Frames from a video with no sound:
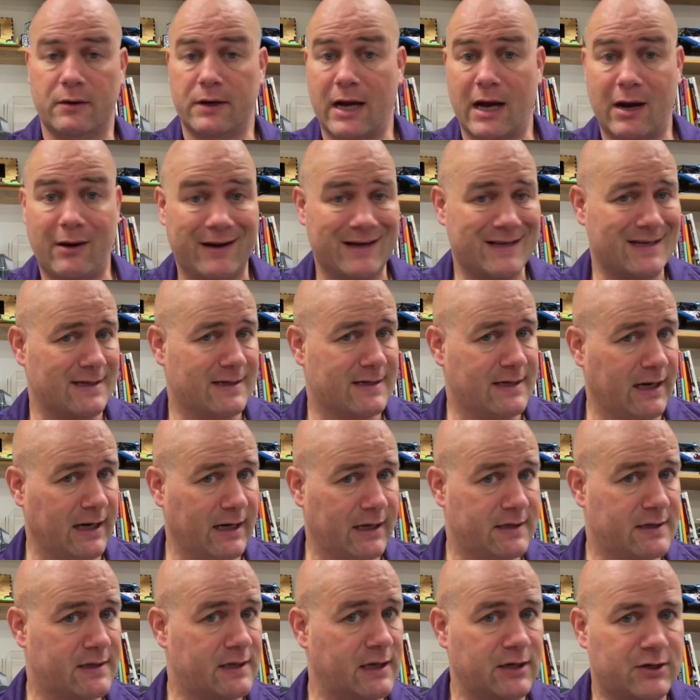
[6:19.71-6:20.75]
Now, as a
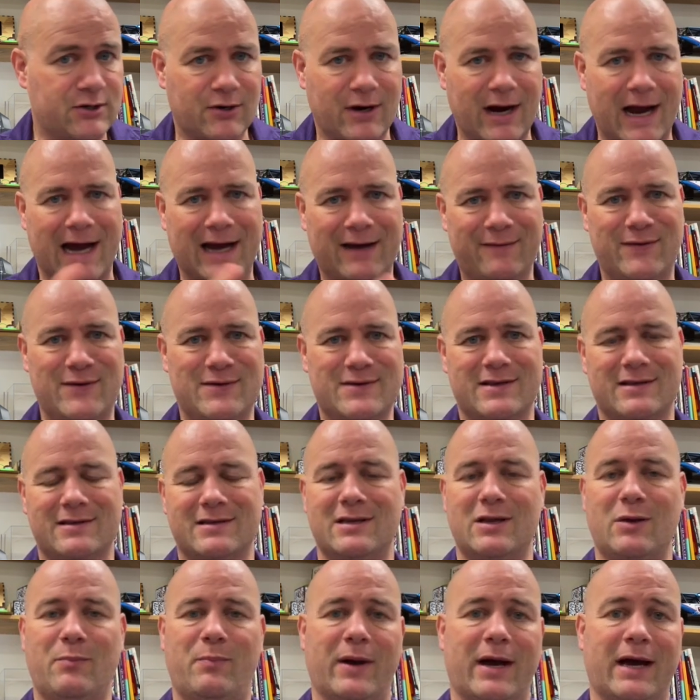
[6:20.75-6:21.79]
science teacher, I've used this
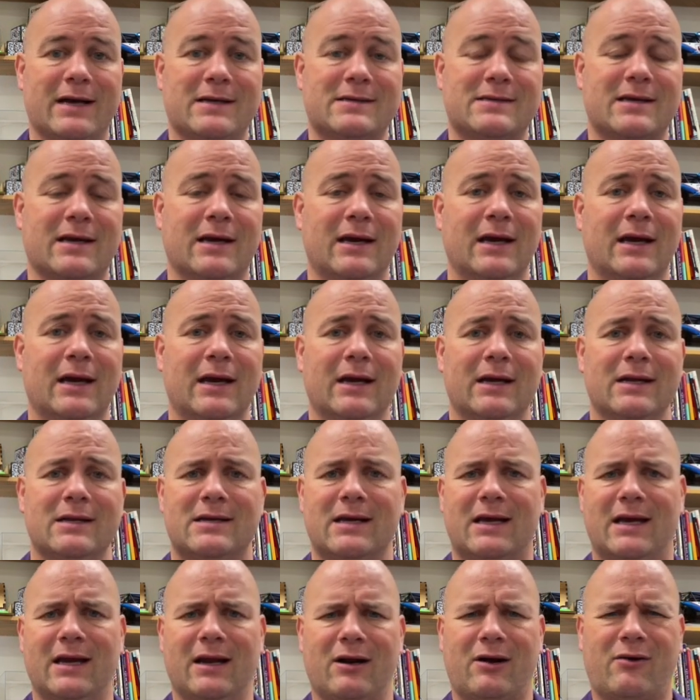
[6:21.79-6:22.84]
in the past
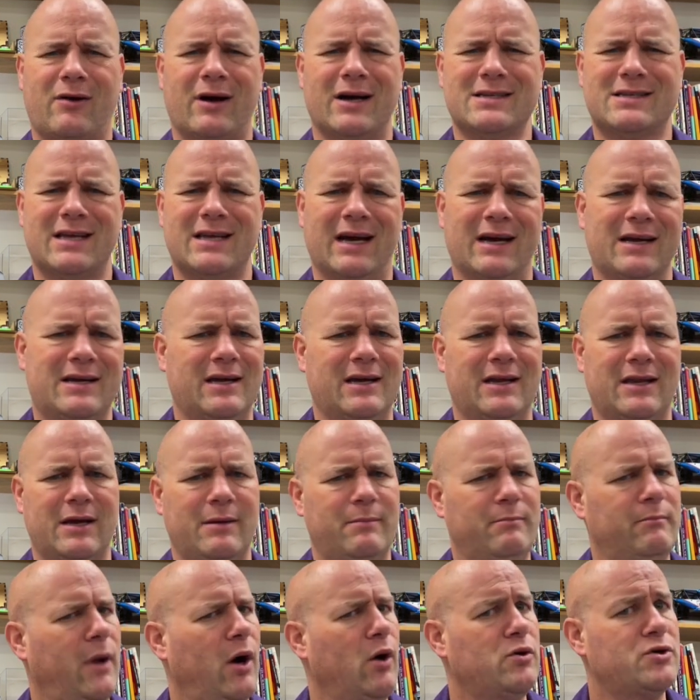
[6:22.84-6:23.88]
to get across the idea
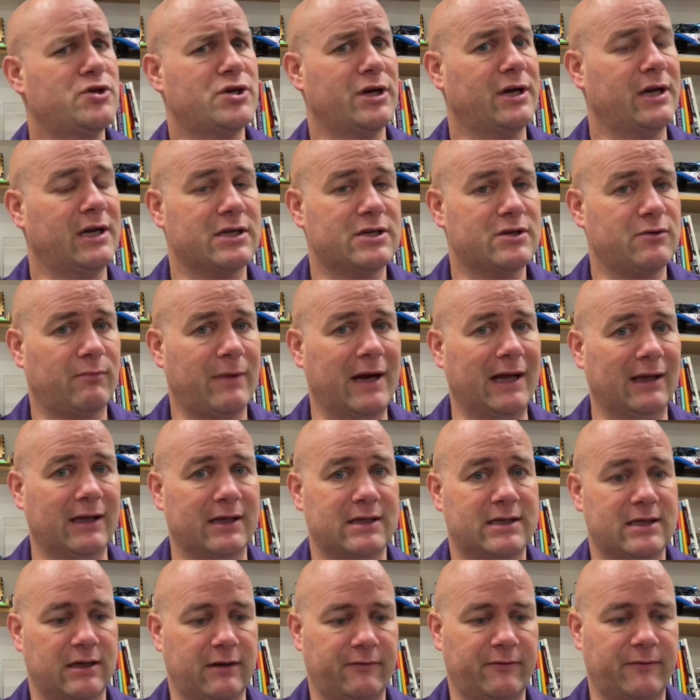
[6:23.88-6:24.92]
that motion is
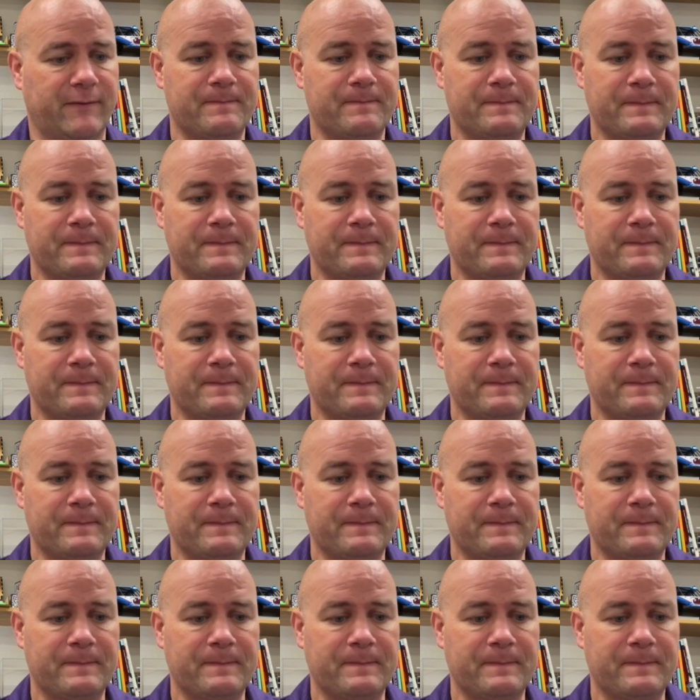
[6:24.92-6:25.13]
relative.